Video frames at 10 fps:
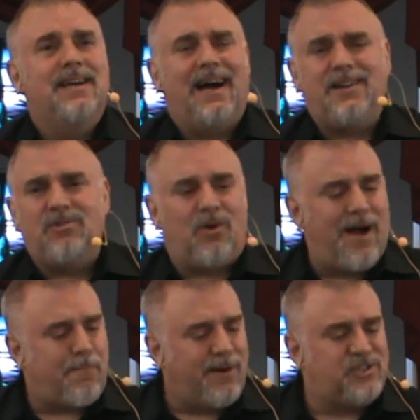I don't know
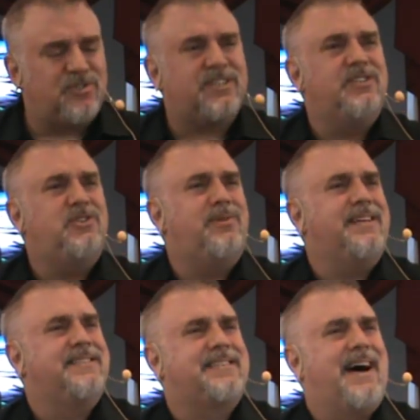why preachers can do
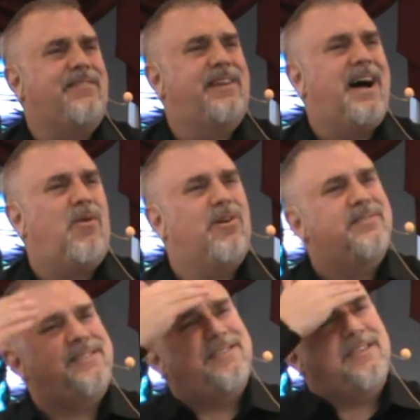it inside of an
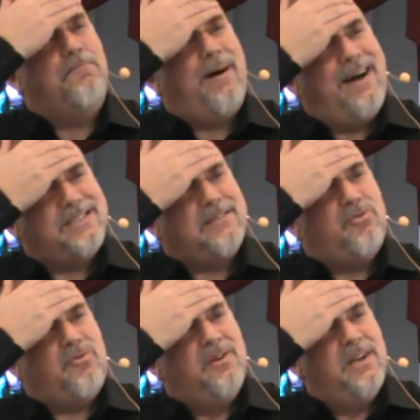hour. It's just
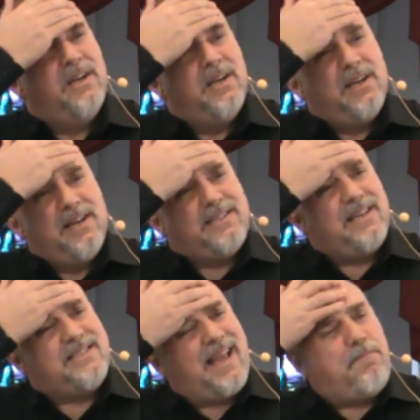impossible. It's,
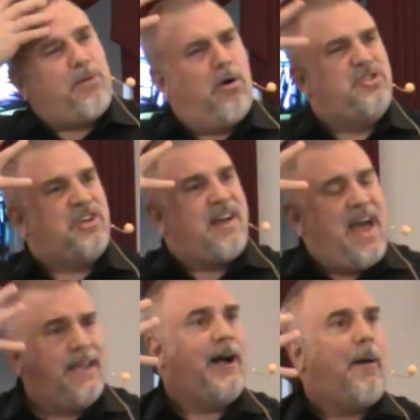just it blows your
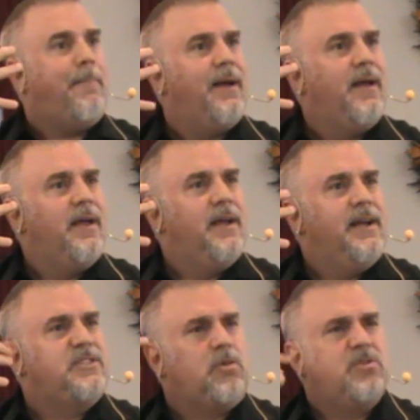head up.
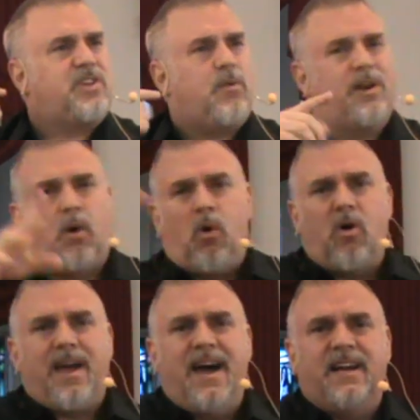It's almost like when I
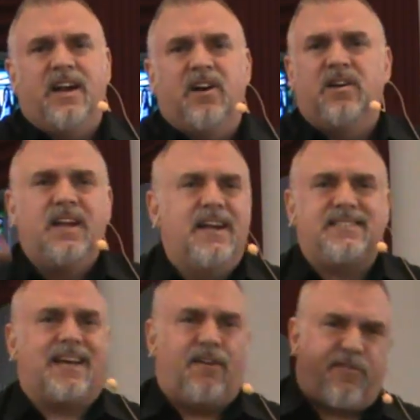walk out of here,
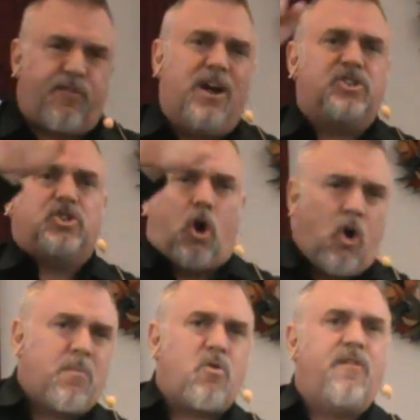it's like a fresh
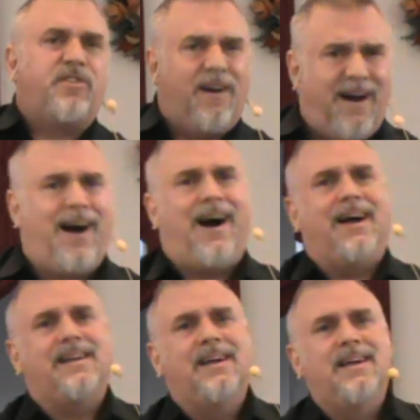armor of
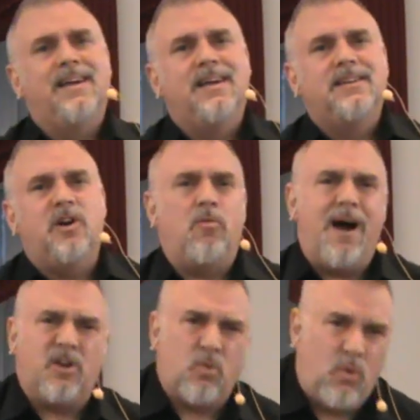God, no
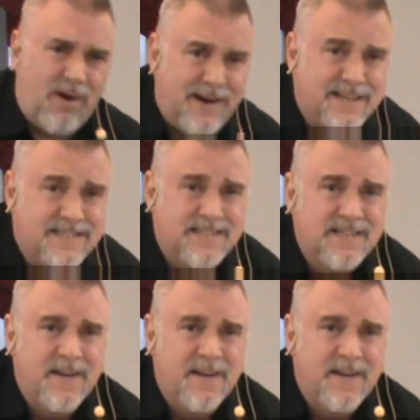matter what.